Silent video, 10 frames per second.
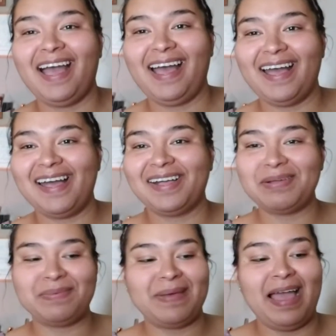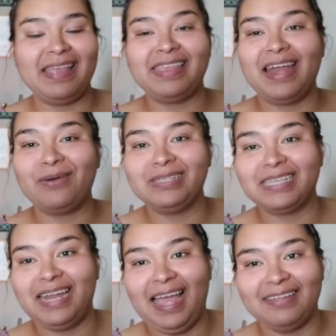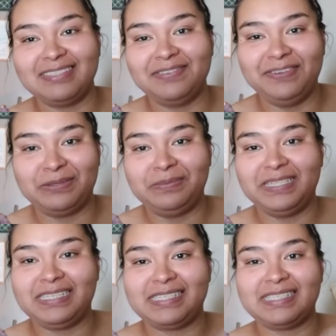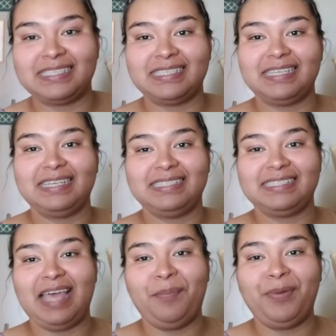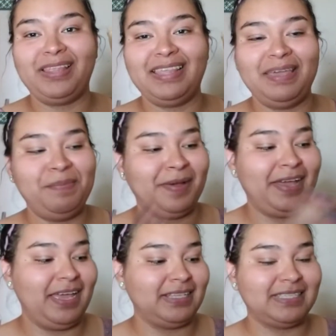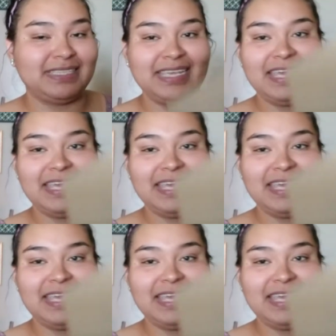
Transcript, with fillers: Um, I thought I was gonna have to film this separately, but